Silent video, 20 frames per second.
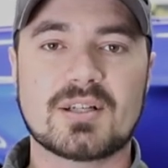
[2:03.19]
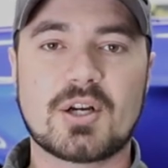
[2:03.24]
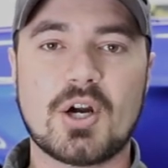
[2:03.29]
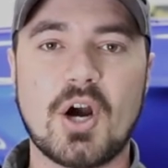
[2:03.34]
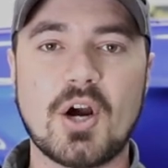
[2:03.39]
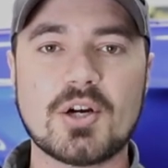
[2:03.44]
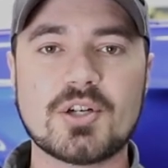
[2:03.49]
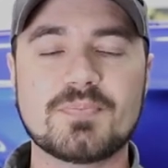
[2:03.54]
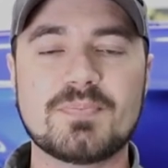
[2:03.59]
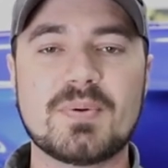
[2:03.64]
The
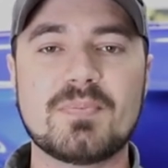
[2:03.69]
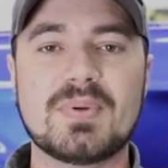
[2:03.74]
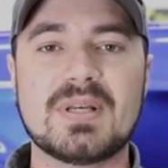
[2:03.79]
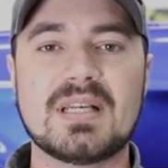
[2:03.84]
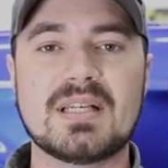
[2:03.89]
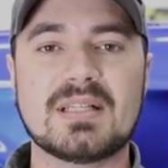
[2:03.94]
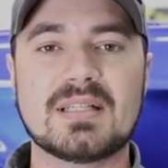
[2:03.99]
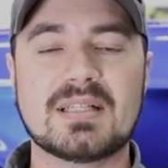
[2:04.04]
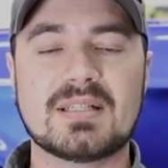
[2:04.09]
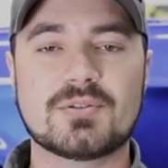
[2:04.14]
car's been
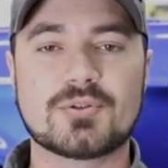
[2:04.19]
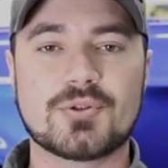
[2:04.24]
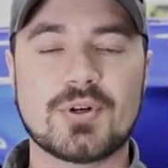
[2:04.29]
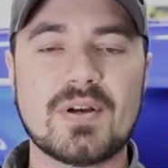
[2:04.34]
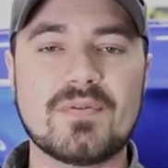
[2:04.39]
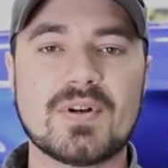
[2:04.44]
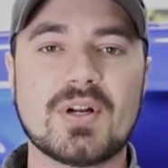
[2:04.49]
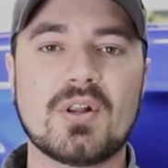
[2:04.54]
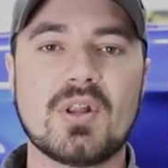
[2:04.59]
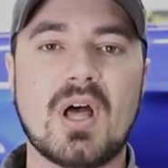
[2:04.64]
being
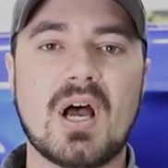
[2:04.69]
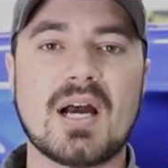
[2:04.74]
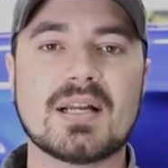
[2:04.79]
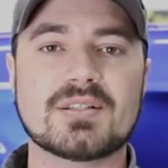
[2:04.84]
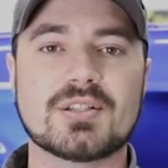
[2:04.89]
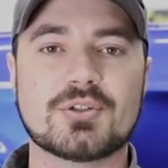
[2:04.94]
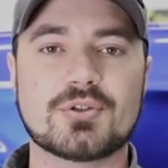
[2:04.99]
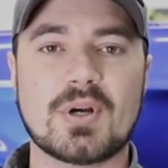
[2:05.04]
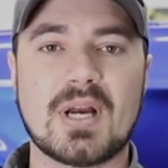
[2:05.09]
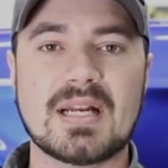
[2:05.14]
driven a
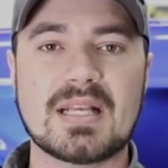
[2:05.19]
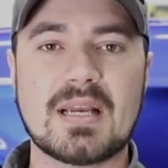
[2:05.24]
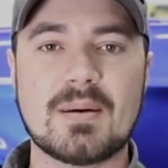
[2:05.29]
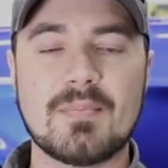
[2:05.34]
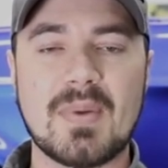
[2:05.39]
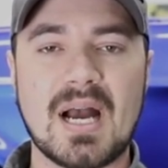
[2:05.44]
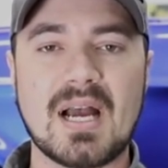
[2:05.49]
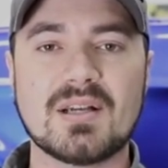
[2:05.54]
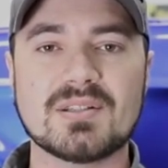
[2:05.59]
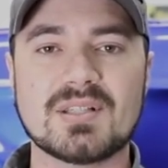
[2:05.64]
lot to try to get
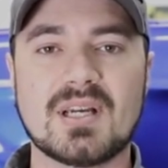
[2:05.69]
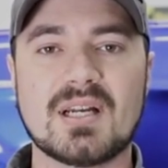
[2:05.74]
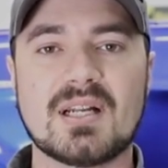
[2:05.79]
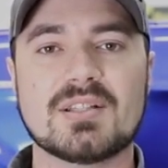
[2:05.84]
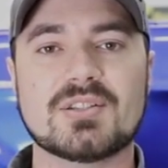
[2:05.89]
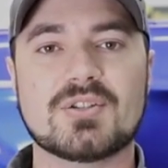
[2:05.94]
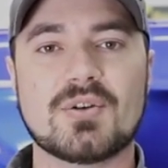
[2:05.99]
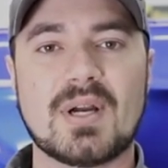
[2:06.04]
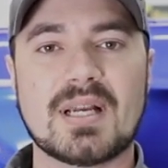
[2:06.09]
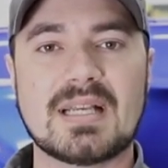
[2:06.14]
miles on
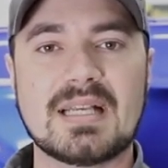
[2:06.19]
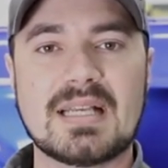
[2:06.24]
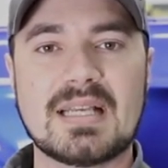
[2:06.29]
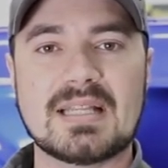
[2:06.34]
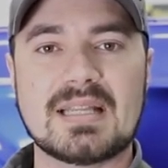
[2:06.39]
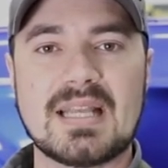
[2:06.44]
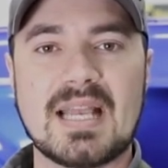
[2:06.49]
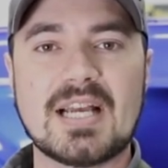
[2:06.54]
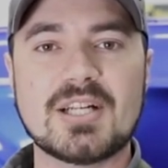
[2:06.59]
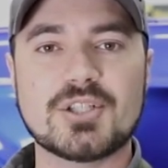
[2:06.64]
it so I can
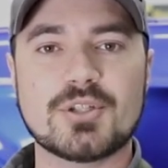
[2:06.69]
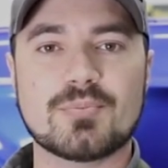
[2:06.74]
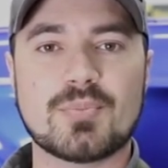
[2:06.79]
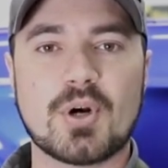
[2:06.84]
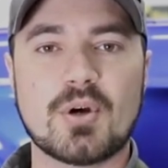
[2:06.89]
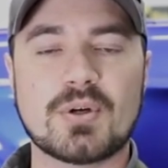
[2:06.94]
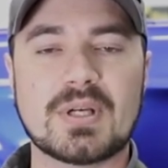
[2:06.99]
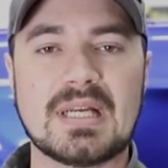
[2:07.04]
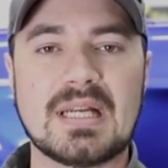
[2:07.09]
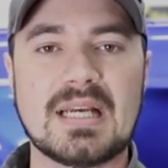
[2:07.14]
get the engine
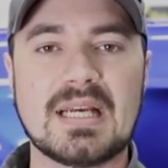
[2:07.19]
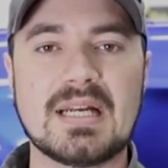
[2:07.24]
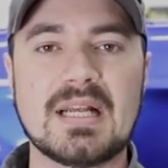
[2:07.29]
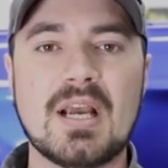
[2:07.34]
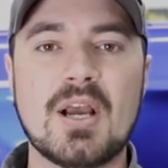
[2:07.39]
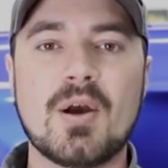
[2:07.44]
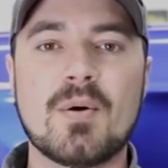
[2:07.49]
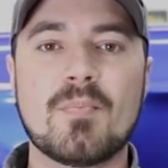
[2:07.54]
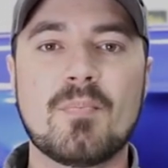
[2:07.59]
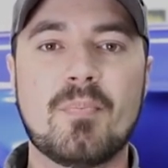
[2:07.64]
broken in,
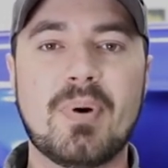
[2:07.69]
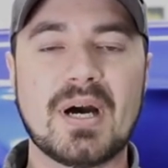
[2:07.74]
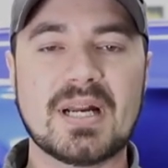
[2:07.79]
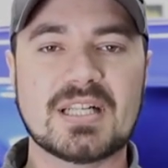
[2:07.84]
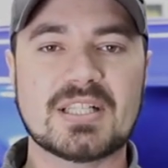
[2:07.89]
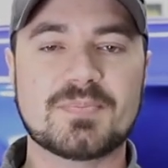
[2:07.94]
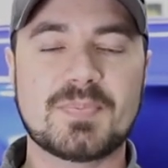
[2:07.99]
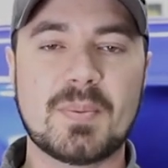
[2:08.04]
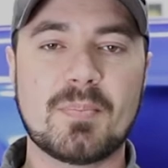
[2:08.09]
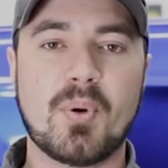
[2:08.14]

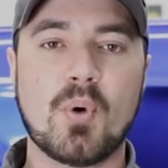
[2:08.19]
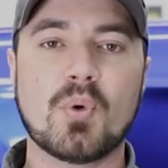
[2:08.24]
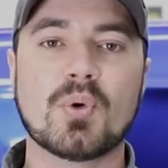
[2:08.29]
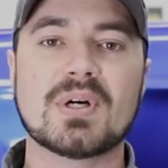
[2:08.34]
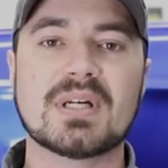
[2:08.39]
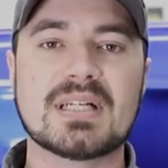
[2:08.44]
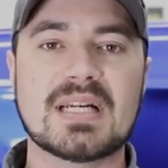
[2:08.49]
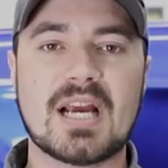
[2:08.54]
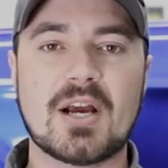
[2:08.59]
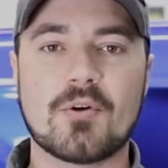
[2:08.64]
but it's been
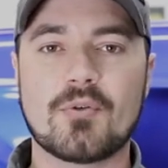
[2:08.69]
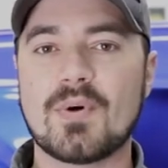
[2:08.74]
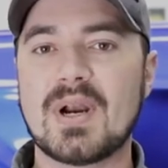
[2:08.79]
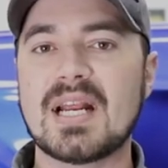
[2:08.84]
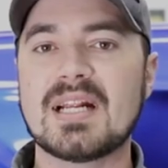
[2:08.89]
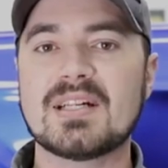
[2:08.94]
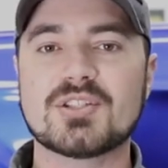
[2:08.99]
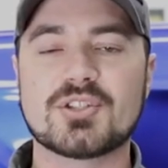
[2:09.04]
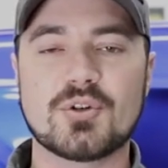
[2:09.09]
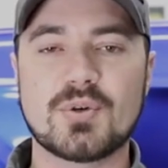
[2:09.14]
pouring down
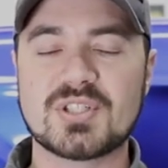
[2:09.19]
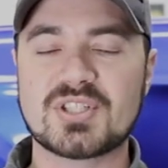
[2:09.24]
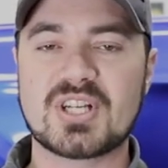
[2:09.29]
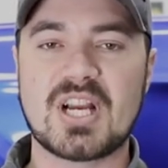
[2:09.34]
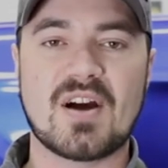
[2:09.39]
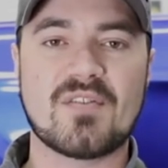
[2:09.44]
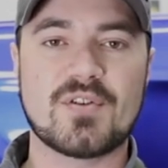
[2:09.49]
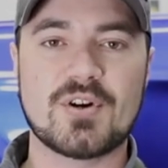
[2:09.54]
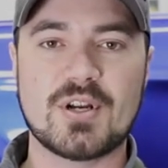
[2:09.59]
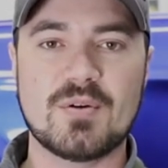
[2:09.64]
rain so it's
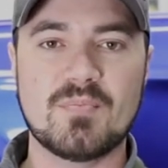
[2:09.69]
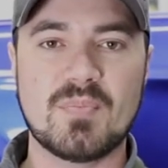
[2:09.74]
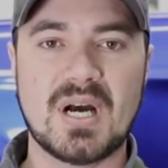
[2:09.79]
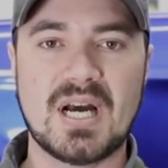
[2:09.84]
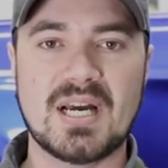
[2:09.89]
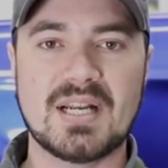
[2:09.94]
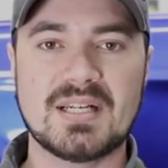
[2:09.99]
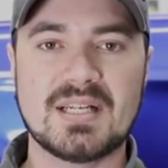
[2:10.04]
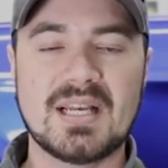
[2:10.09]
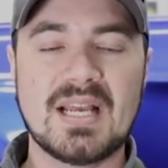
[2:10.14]
covered in
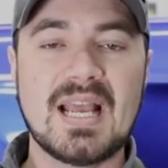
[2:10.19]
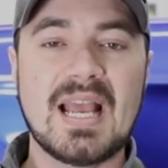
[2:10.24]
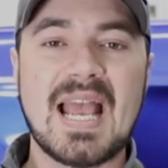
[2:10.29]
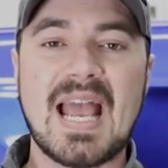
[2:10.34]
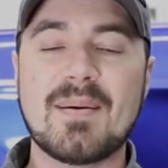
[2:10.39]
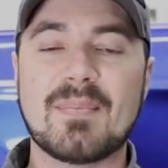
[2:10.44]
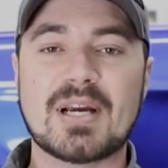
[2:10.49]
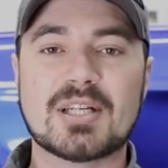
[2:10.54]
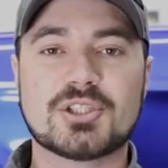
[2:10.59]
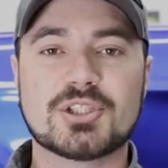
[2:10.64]
mud.
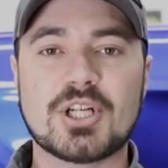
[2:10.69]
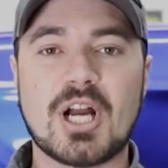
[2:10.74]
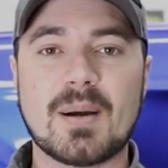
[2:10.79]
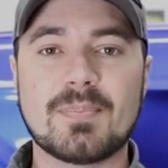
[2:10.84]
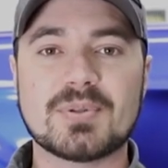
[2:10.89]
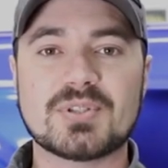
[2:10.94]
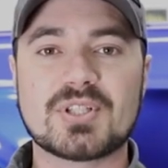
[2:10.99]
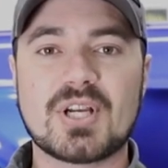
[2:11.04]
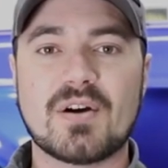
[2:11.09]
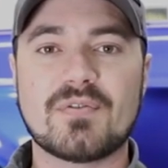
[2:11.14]
And my
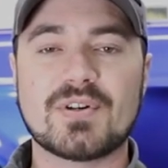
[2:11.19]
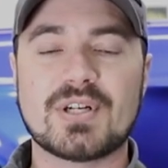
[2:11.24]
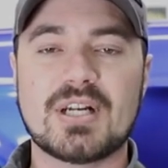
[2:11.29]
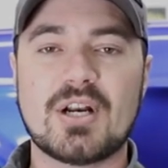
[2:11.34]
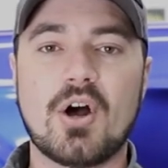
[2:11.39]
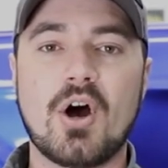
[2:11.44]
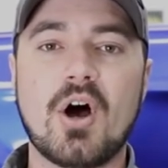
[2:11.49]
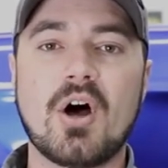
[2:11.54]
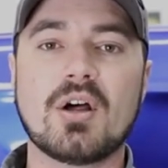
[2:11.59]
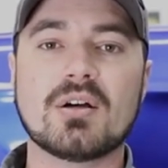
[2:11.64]
shop is covered
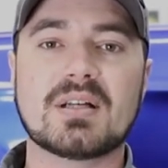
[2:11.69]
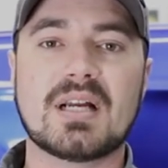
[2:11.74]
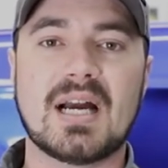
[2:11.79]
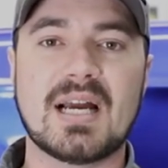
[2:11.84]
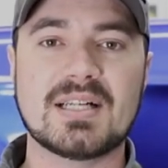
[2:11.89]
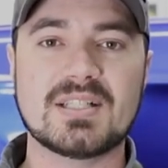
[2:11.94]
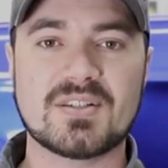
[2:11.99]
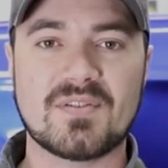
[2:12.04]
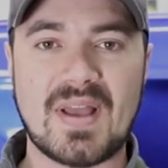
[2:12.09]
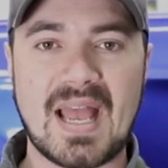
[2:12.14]
in all
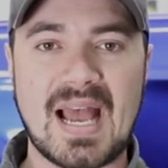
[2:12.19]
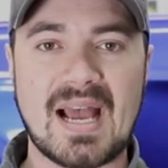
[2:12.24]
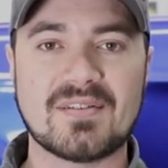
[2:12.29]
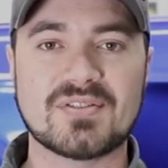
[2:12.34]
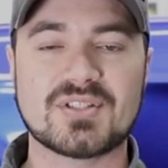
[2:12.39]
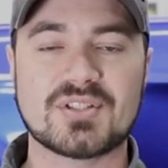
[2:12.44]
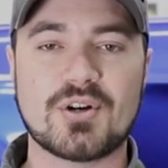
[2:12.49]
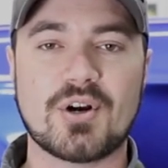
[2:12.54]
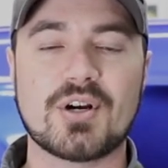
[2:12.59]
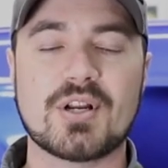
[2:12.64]
kinds of
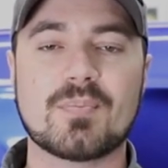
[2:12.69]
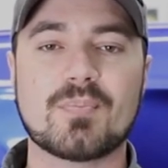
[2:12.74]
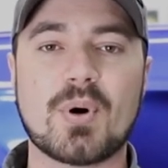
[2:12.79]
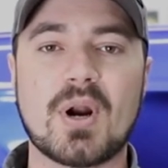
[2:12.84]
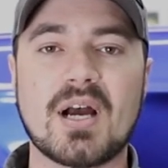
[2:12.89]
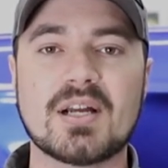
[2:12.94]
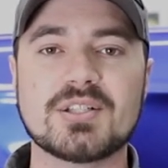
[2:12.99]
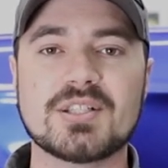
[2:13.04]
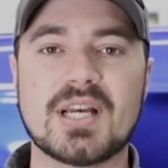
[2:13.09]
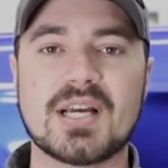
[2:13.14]
half-started
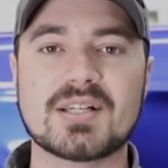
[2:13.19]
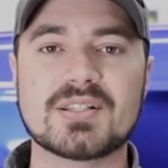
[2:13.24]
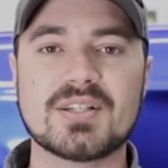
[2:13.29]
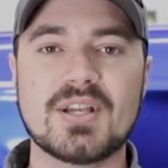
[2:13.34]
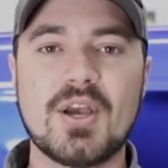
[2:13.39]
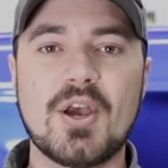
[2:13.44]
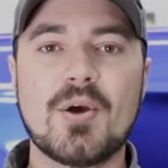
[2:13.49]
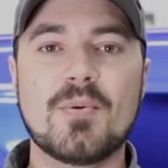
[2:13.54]
projects